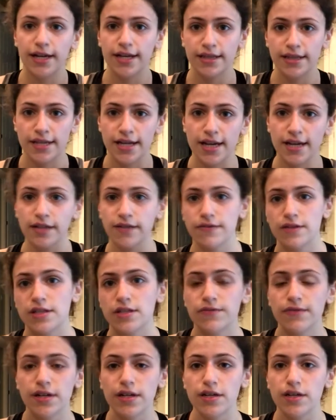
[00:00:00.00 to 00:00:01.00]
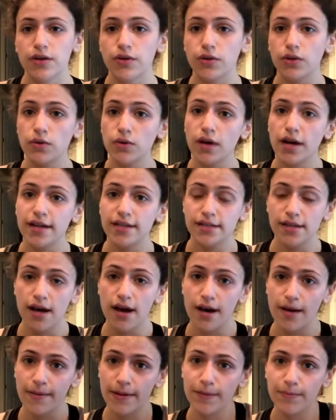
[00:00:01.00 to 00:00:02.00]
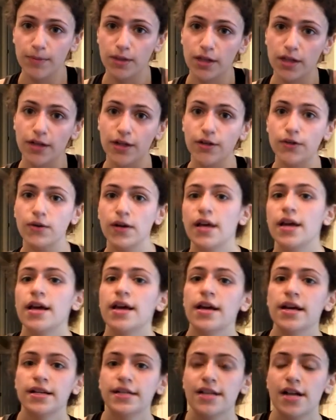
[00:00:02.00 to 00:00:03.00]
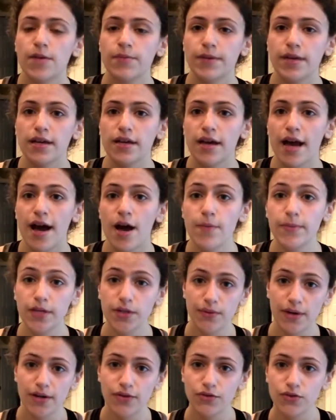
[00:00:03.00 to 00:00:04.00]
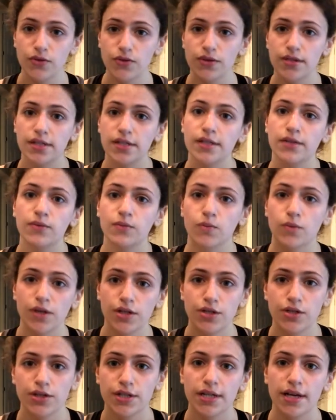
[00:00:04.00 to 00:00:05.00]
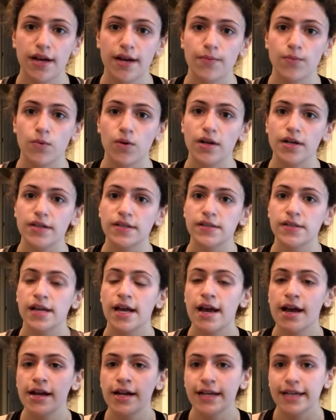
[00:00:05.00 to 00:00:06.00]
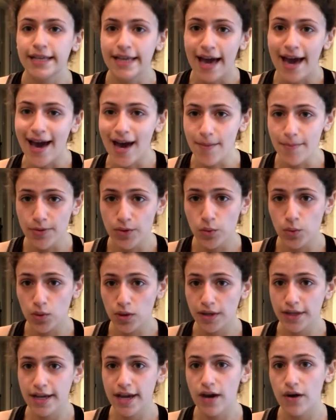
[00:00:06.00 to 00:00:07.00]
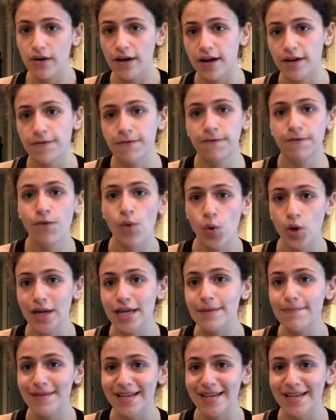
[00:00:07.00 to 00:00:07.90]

at the end of this video. You guys comment below, tell me how many rounds you did and what your time was. Cap the workout at 40